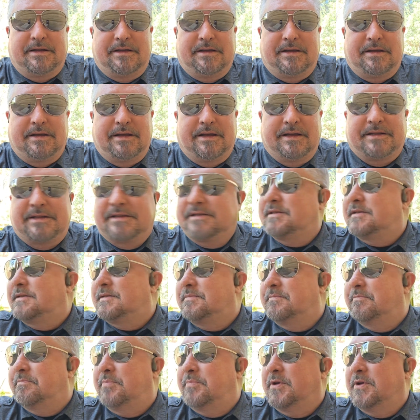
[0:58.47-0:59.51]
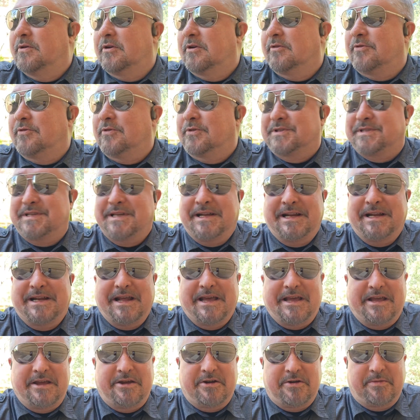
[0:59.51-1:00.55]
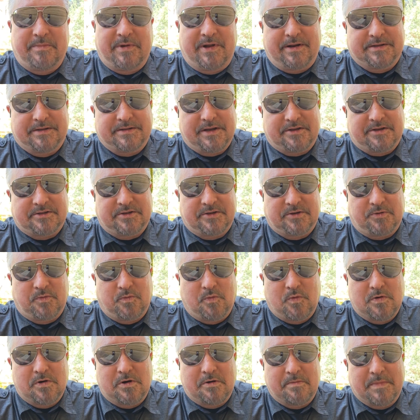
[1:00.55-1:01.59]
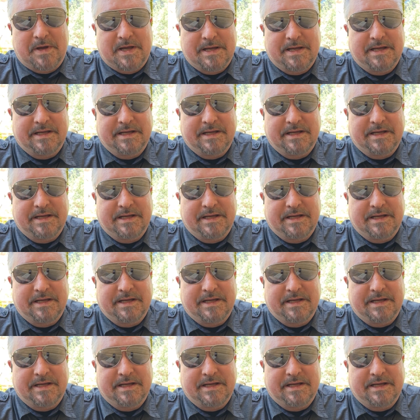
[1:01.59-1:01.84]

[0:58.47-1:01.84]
it's beautiful sunny day here, but it's also warm.